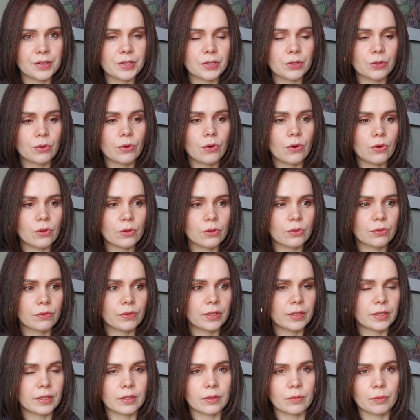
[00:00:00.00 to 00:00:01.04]
so all of
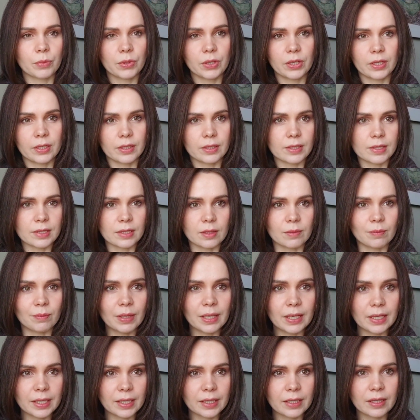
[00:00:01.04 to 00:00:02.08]
the opinions are
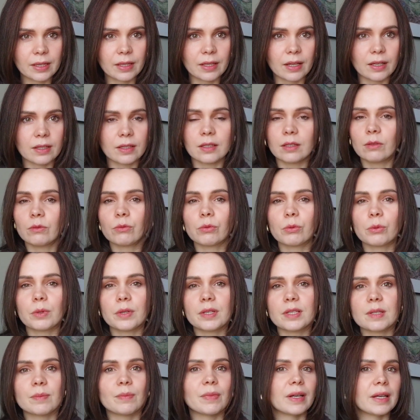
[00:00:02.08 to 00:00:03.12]
mine, not
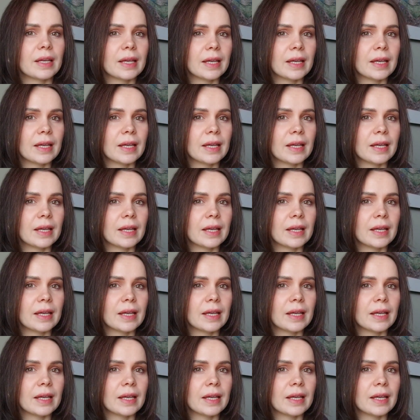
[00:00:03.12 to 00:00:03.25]
influenced by